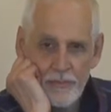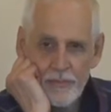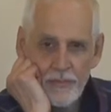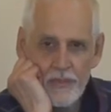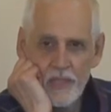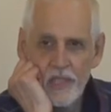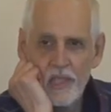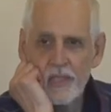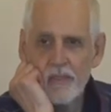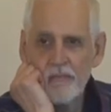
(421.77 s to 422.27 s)

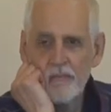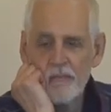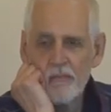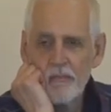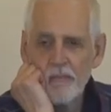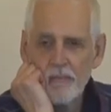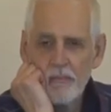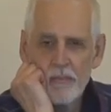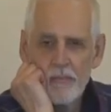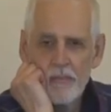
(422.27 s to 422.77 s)
That's it.
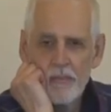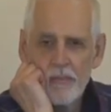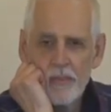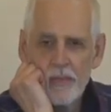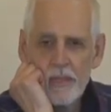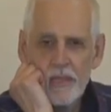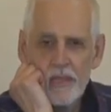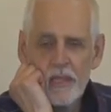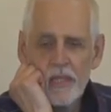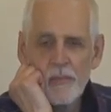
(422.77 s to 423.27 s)

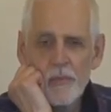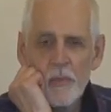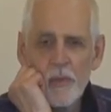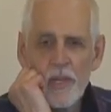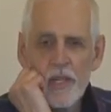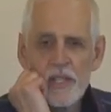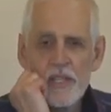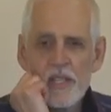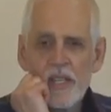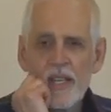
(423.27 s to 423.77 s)
This is a simple
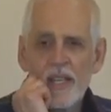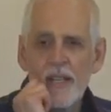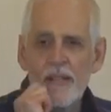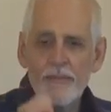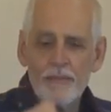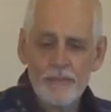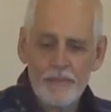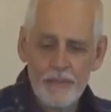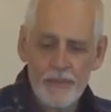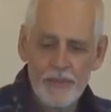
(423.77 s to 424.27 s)
way to say
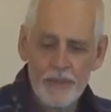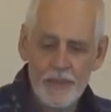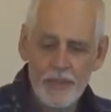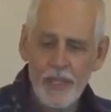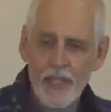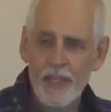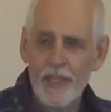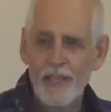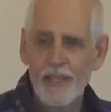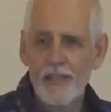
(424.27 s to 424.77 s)
it. Hmm,
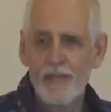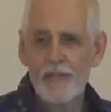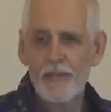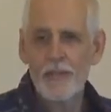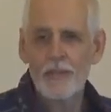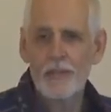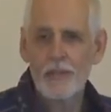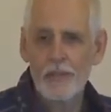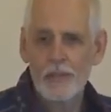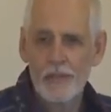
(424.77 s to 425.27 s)
take care of
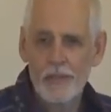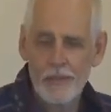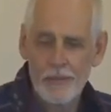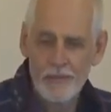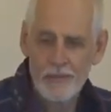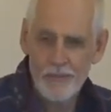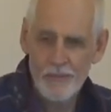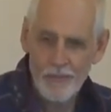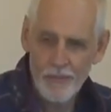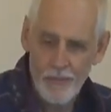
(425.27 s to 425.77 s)
folks.
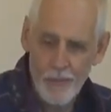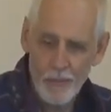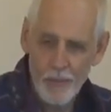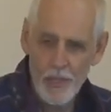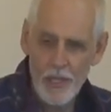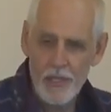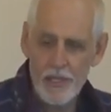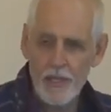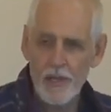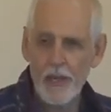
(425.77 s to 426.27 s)
The
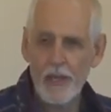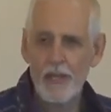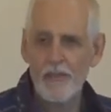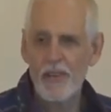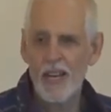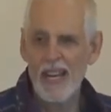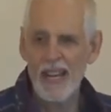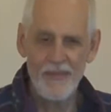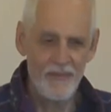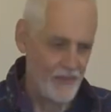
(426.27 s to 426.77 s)
priest and
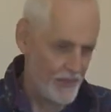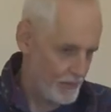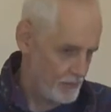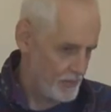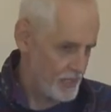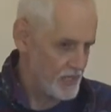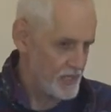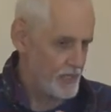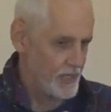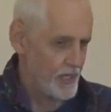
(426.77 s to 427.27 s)
Levite, they
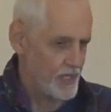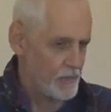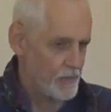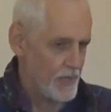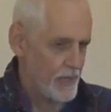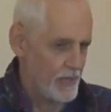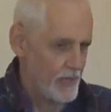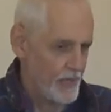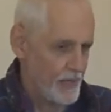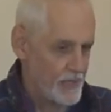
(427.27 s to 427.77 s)
missed the
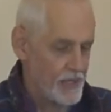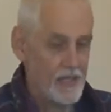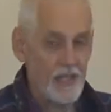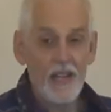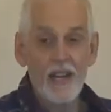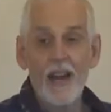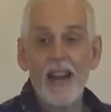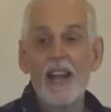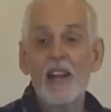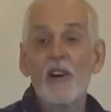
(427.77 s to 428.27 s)
experience.
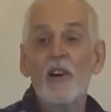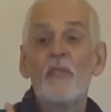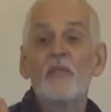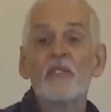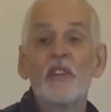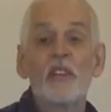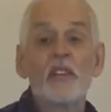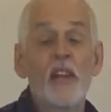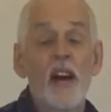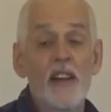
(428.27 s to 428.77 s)
Their
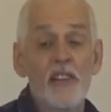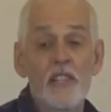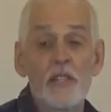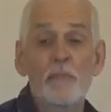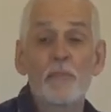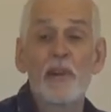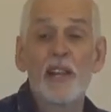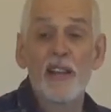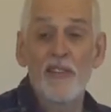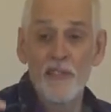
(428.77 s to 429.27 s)
help did not
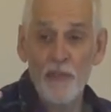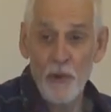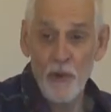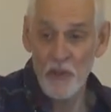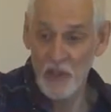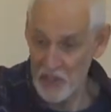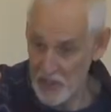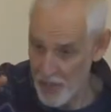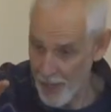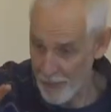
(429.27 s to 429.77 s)
spring
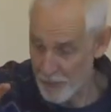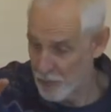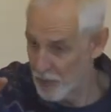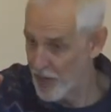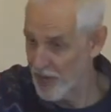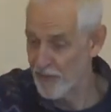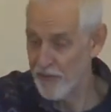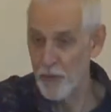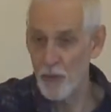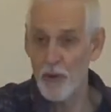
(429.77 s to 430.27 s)
forth, did not
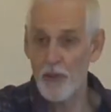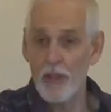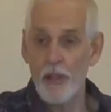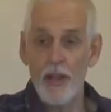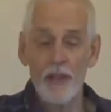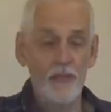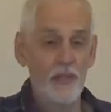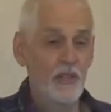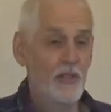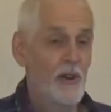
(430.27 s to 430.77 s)
break forth
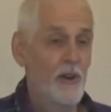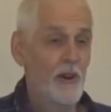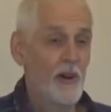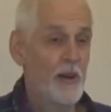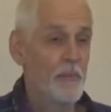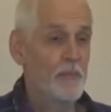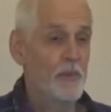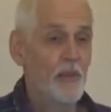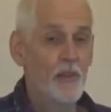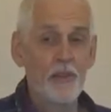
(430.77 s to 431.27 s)
like the
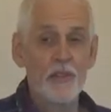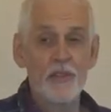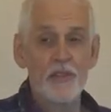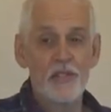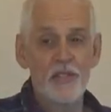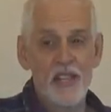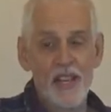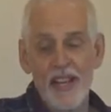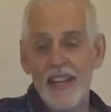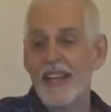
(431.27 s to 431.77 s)
dawn
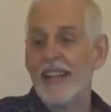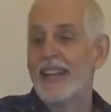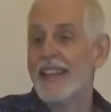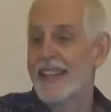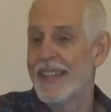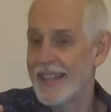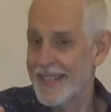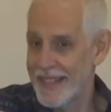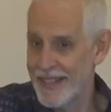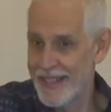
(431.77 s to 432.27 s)
because
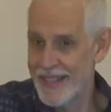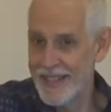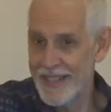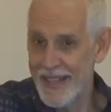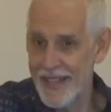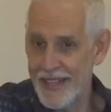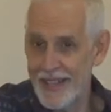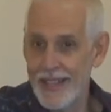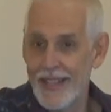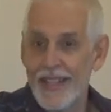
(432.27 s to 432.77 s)
they did
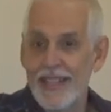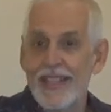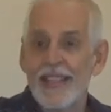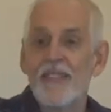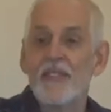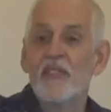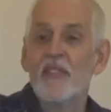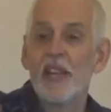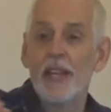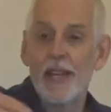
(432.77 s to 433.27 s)
not
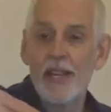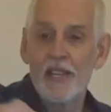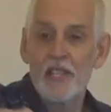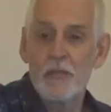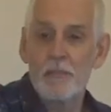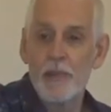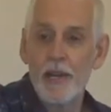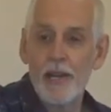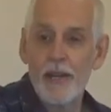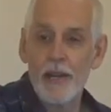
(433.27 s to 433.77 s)
get the
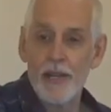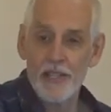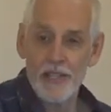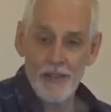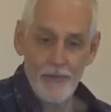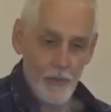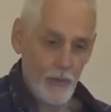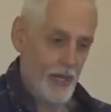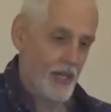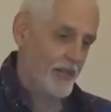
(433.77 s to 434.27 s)
experience
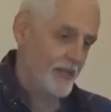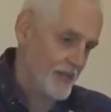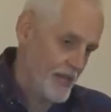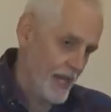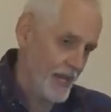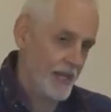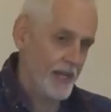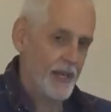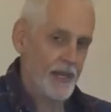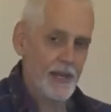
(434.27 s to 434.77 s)
of what?
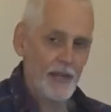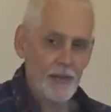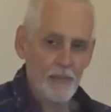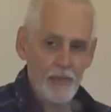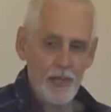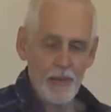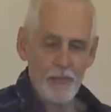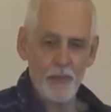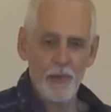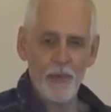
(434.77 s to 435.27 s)
Taking care of
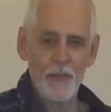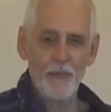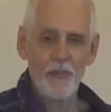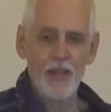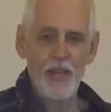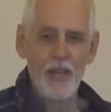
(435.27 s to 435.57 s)
people.